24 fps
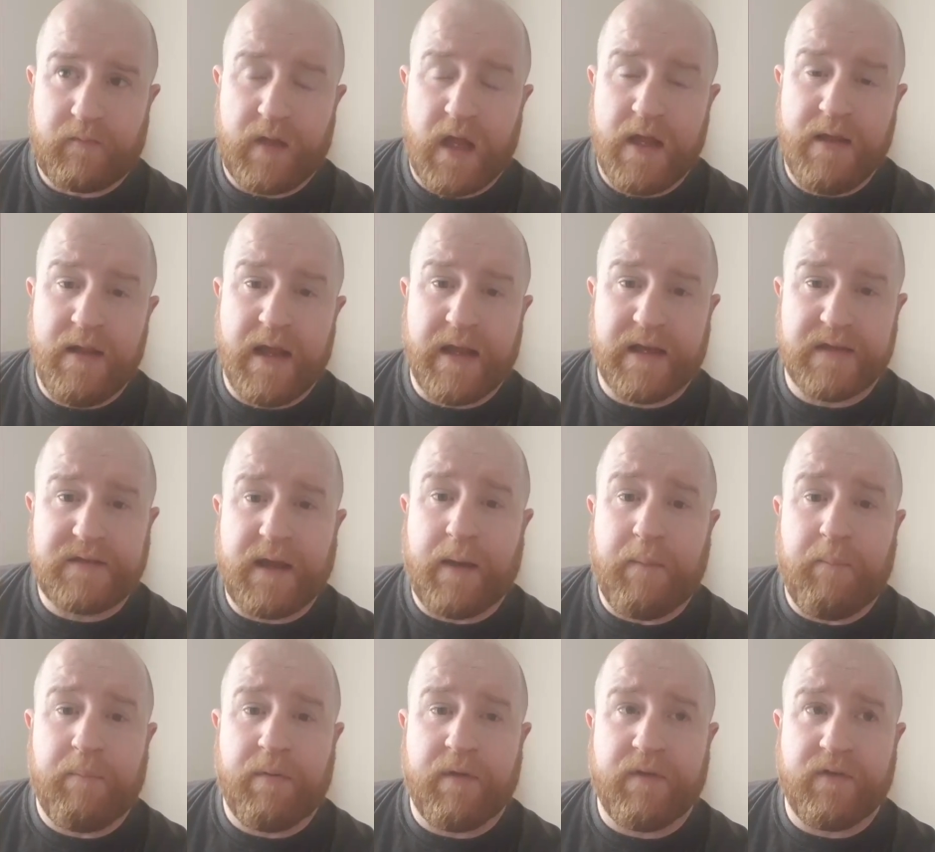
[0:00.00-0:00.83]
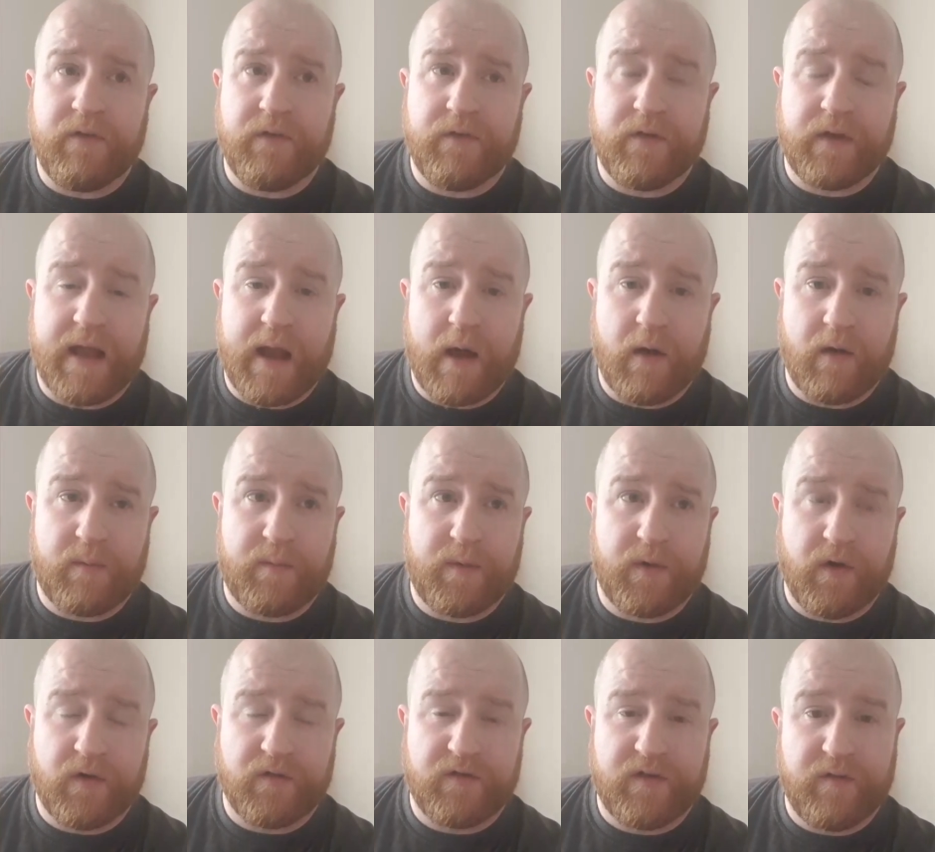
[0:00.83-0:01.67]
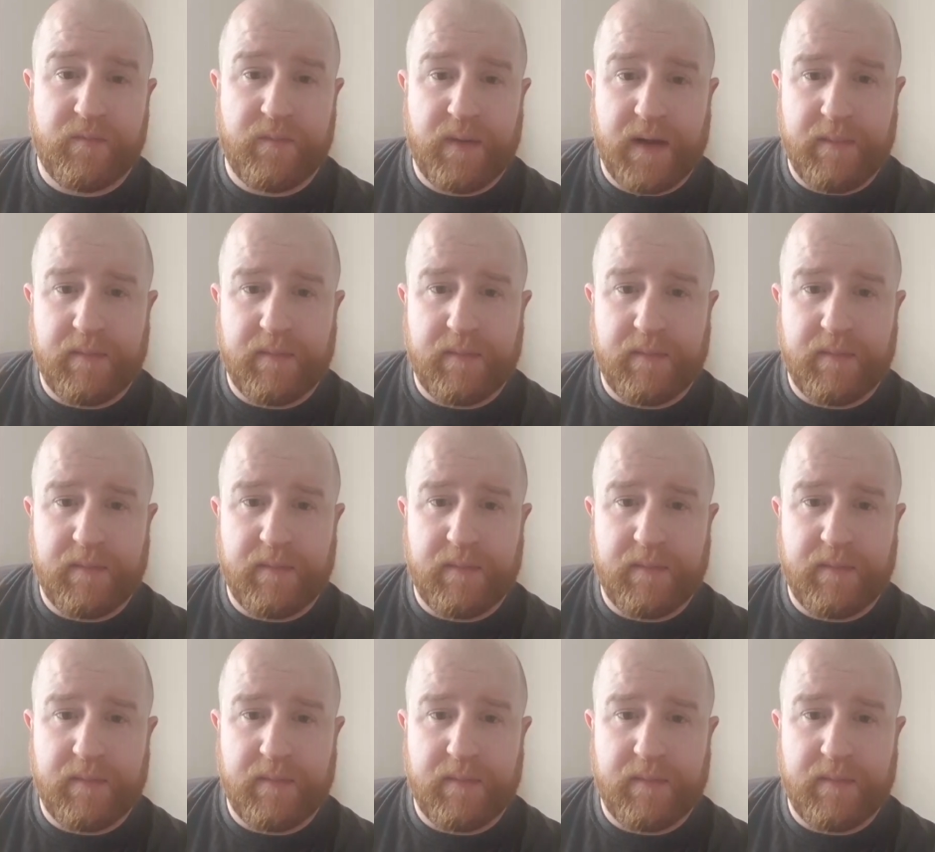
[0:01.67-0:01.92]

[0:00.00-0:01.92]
like I say, prisons are counterproductive.